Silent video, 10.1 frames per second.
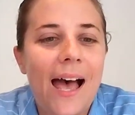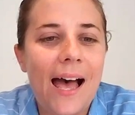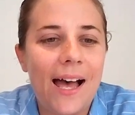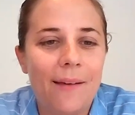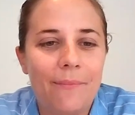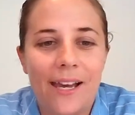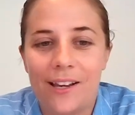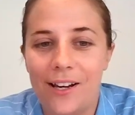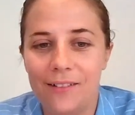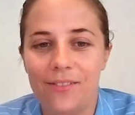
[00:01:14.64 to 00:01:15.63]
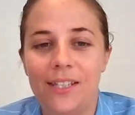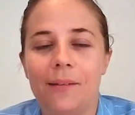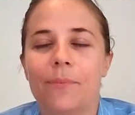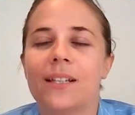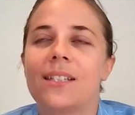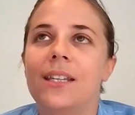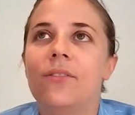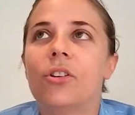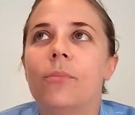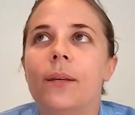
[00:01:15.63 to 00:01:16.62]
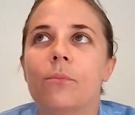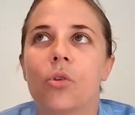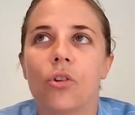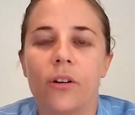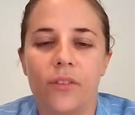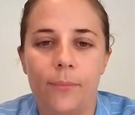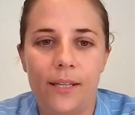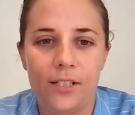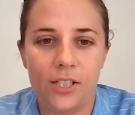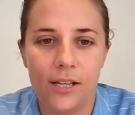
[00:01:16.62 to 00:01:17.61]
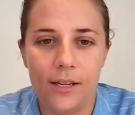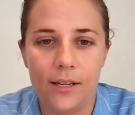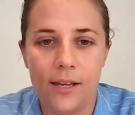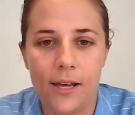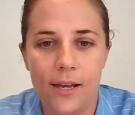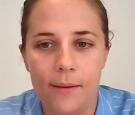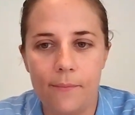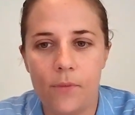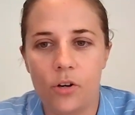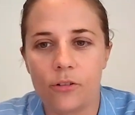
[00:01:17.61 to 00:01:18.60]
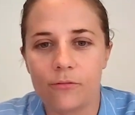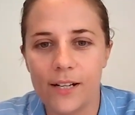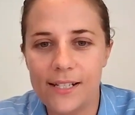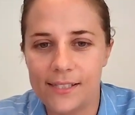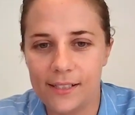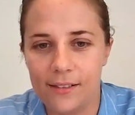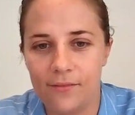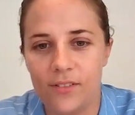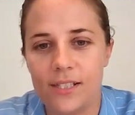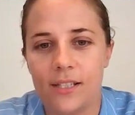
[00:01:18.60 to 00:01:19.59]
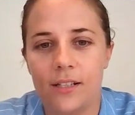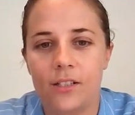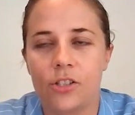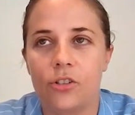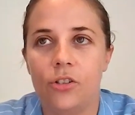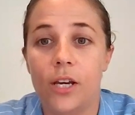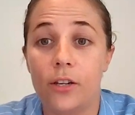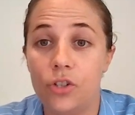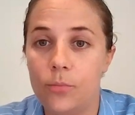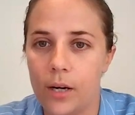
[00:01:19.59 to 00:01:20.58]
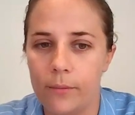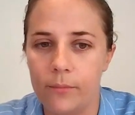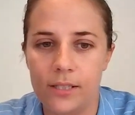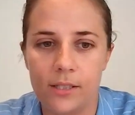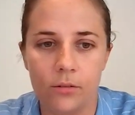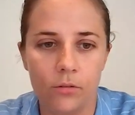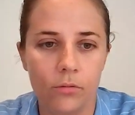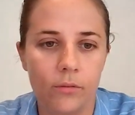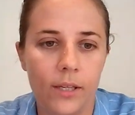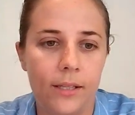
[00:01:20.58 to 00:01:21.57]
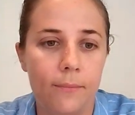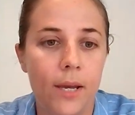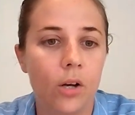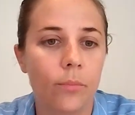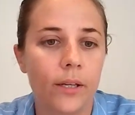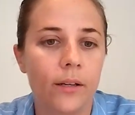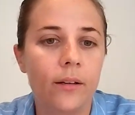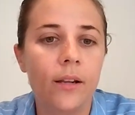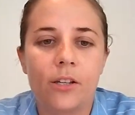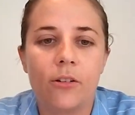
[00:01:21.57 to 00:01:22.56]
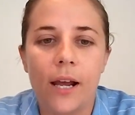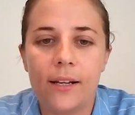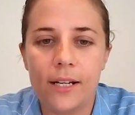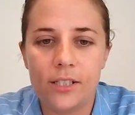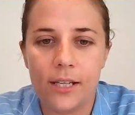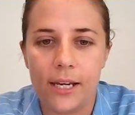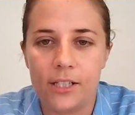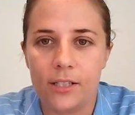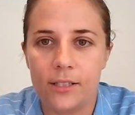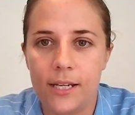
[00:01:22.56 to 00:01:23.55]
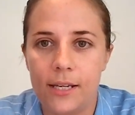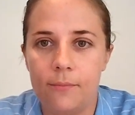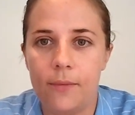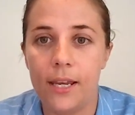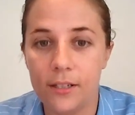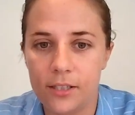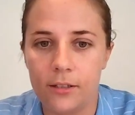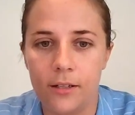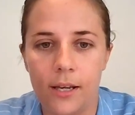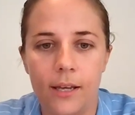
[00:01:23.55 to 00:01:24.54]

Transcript: that kind of thing. But to give you a bit more of a picture, on a recent visit to a new primary school in Melbourne, the Grattan education team entered